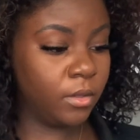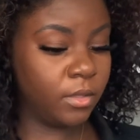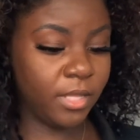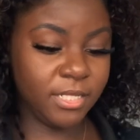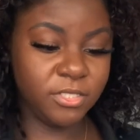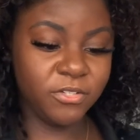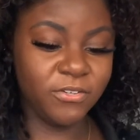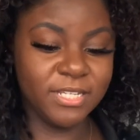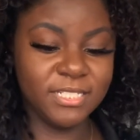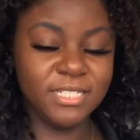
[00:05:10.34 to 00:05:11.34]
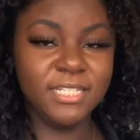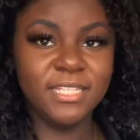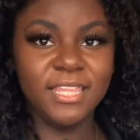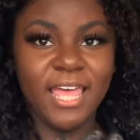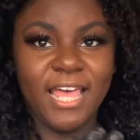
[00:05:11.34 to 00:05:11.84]
That's crazy.
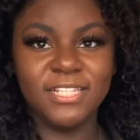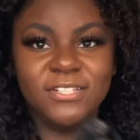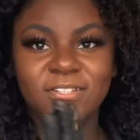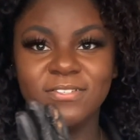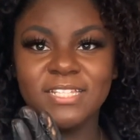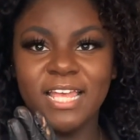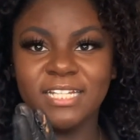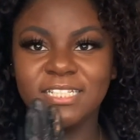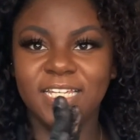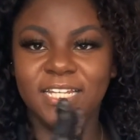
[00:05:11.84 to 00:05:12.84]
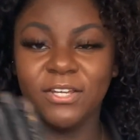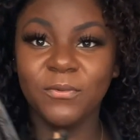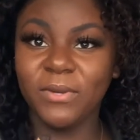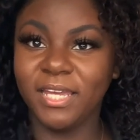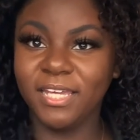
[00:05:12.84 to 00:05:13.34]
The acetone is actually eating
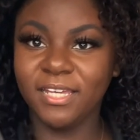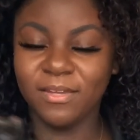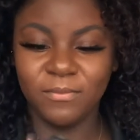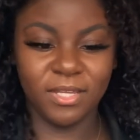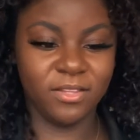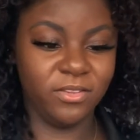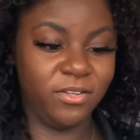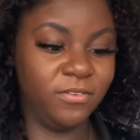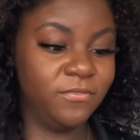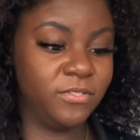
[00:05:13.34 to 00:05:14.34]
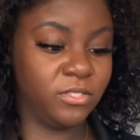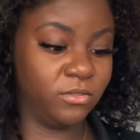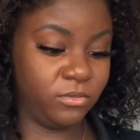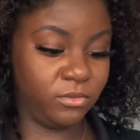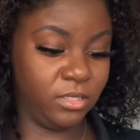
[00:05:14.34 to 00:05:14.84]
away at my glove,
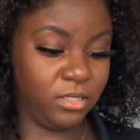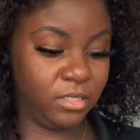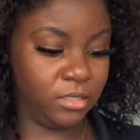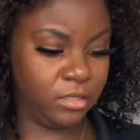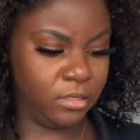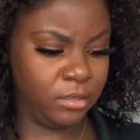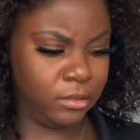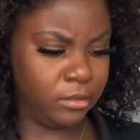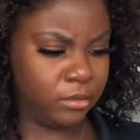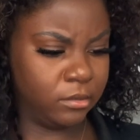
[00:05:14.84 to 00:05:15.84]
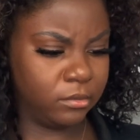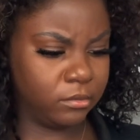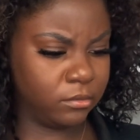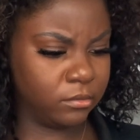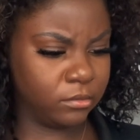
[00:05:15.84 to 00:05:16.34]
so
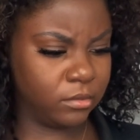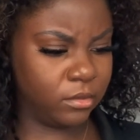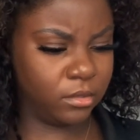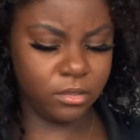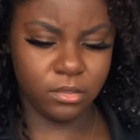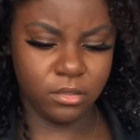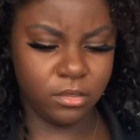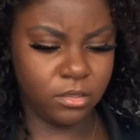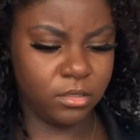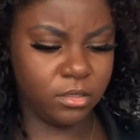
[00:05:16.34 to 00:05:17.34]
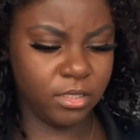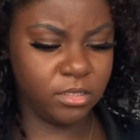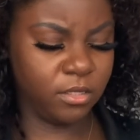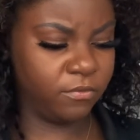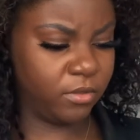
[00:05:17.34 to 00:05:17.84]
that's
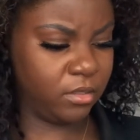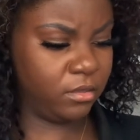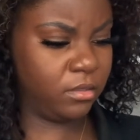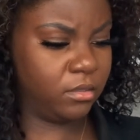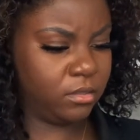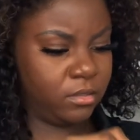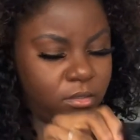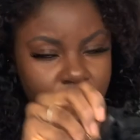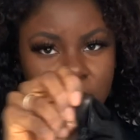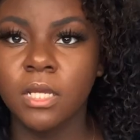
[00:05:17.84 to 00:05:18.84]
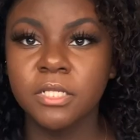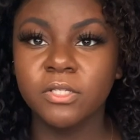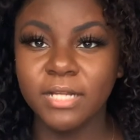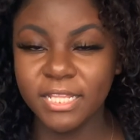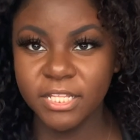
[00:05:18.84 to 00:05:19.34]
not fun. So
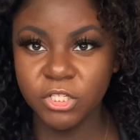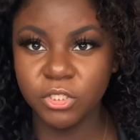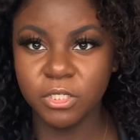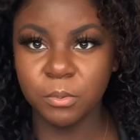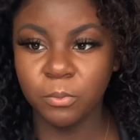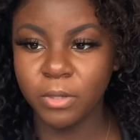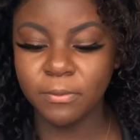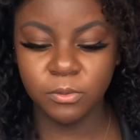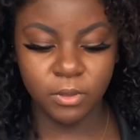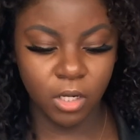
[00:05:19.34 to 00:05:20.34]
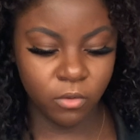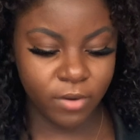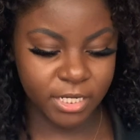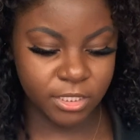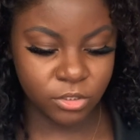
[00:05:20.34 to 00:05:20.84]
now that the shoe has been prepped, we are
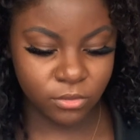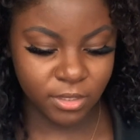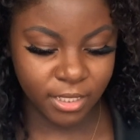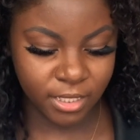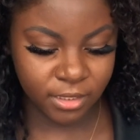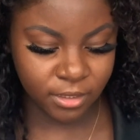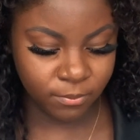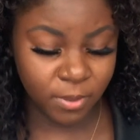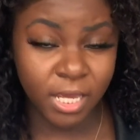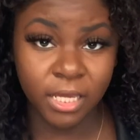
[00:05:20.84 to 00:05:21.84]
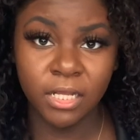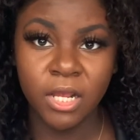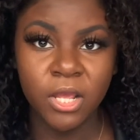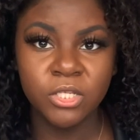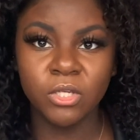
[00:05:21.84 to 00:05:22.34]
ready to get in and paint.
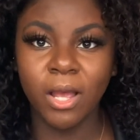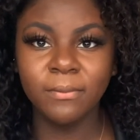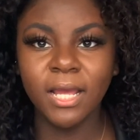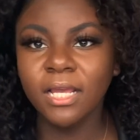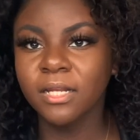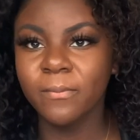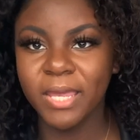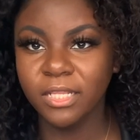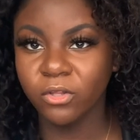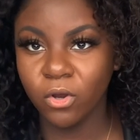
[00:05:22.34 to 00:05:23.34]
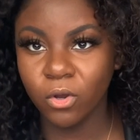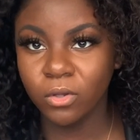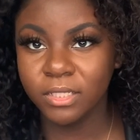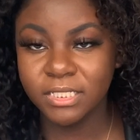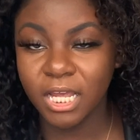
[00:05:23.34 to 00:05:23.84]
So I'm not gonna paint the whole
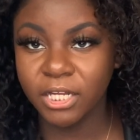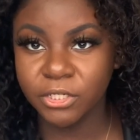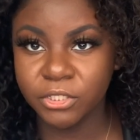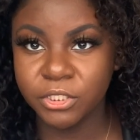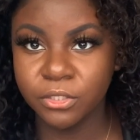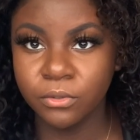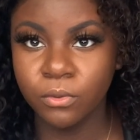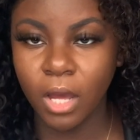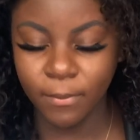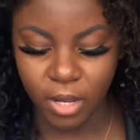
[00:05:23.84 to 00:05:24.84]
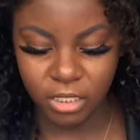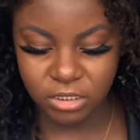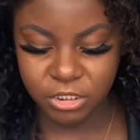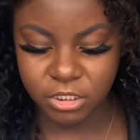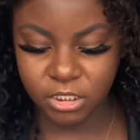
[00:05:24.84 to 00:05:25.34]
entire shoe. I'm
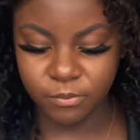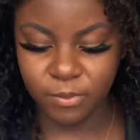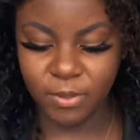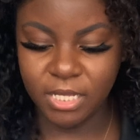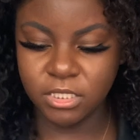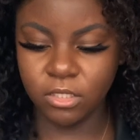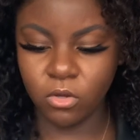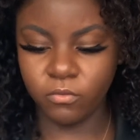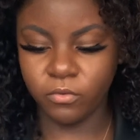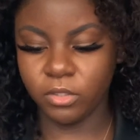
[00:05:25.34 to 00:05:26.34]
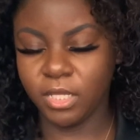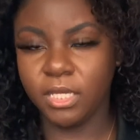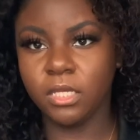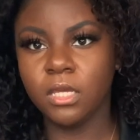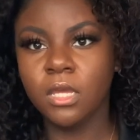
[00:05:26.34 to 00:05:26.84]
honestly just gonna be painting over
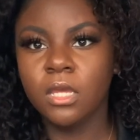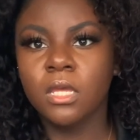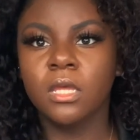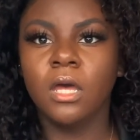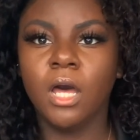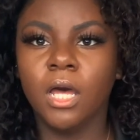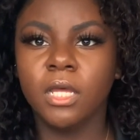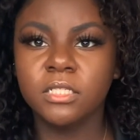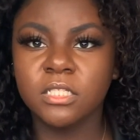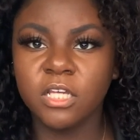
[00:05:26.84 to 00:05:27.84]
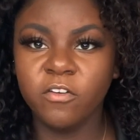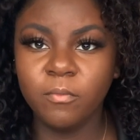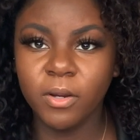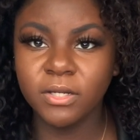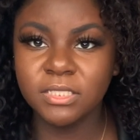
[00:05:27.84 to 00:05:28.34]
like scuff
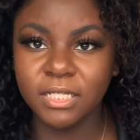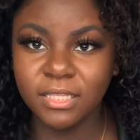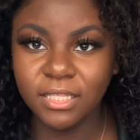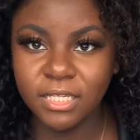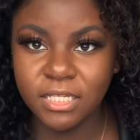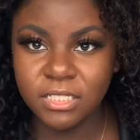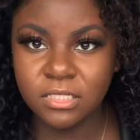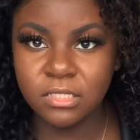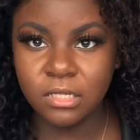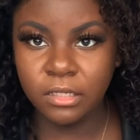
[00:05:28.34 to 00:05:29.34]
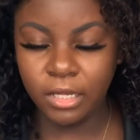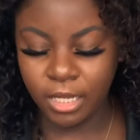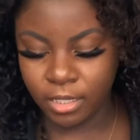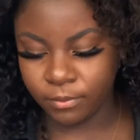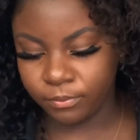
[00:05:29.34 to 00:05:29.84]
marks like this,
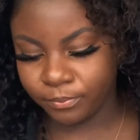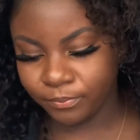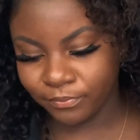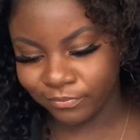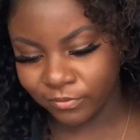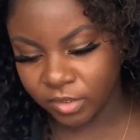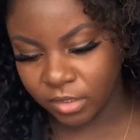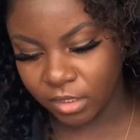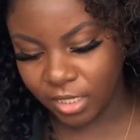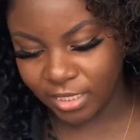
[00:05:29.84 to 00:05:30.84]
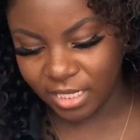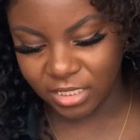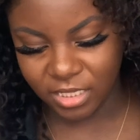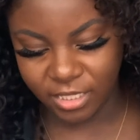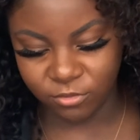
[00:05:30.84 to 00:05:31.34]
and any
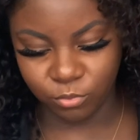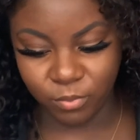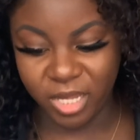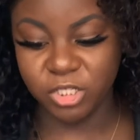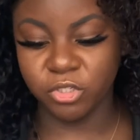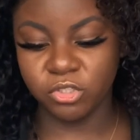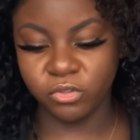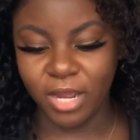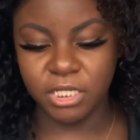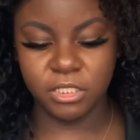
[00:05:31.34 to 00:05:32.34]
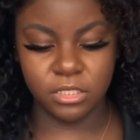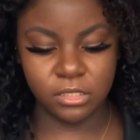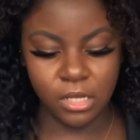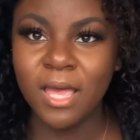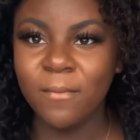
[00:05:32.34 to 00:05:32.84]
like major scratches.
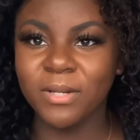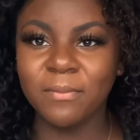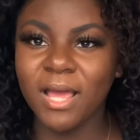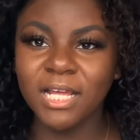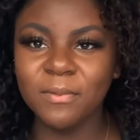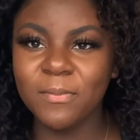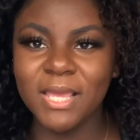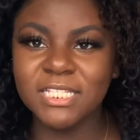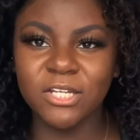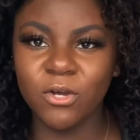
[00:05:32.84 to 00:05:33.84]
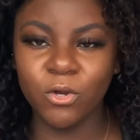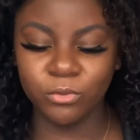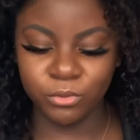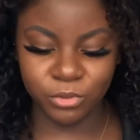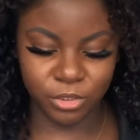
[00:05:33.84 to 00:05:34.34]
But I'm not gonna be painting a whole
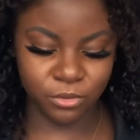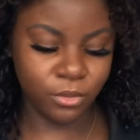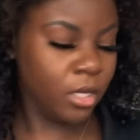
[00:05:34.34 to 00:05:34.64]
new shoe.